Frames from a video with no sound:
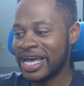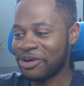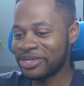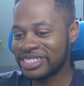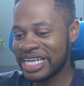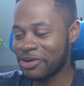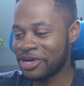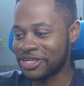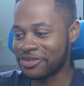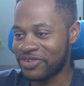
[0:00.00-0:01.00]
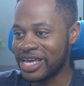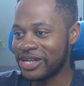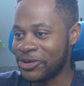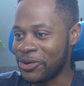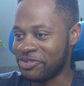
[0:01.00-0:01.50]
I could say it was a
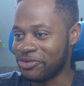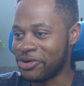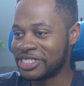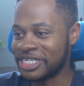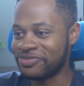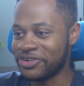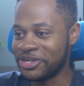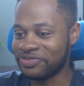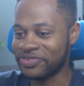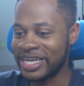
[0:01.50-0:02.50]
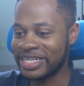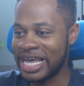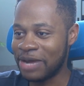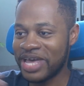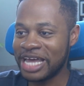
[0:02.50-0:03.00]
failure if it wasn't for the fact
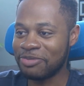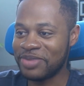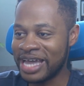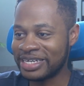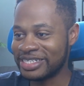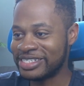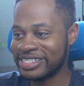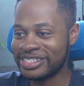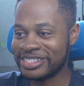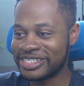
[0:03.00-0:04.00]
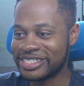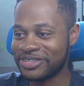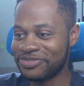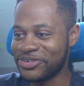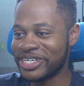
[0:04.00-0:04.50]
that we had behind the scenes
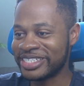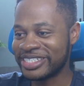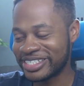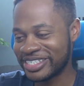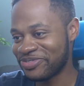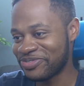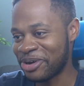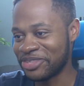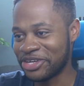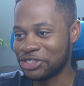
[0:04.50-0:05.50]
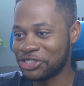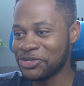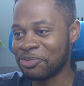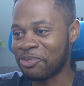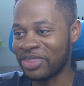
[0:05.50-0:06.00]
footage from the
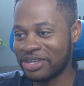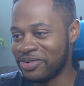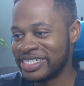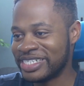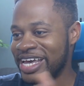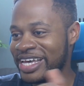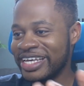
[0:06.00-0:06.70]
shoot, which hey,